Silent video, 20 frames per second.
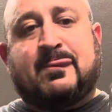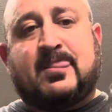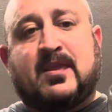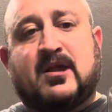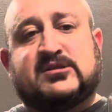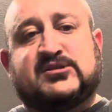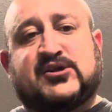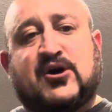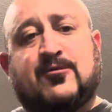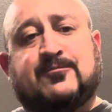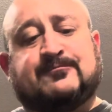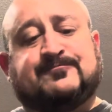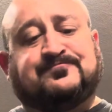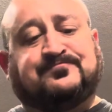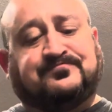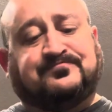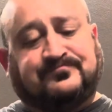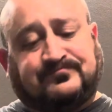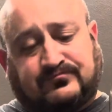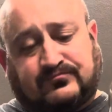So,
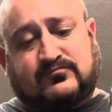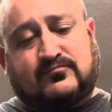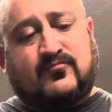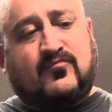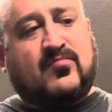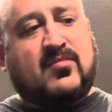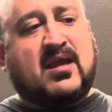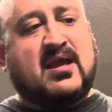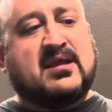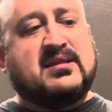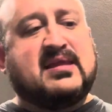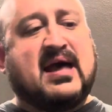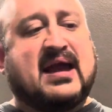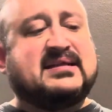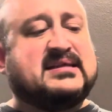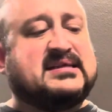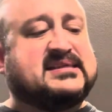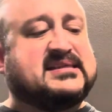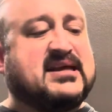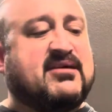
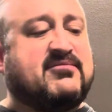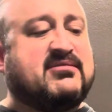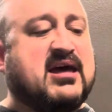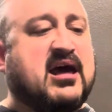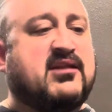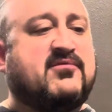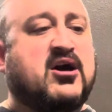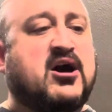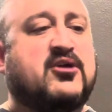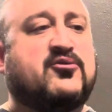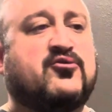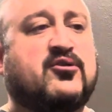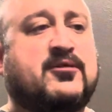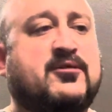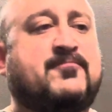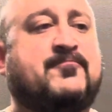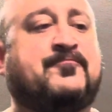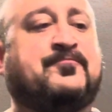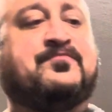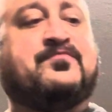97 out of
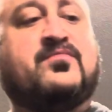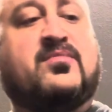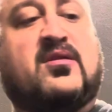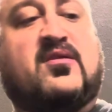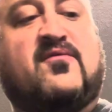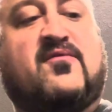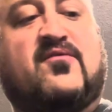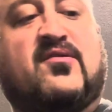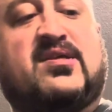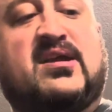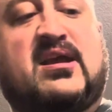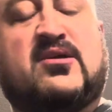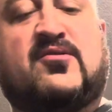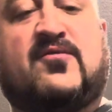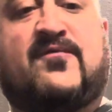100 for the Hill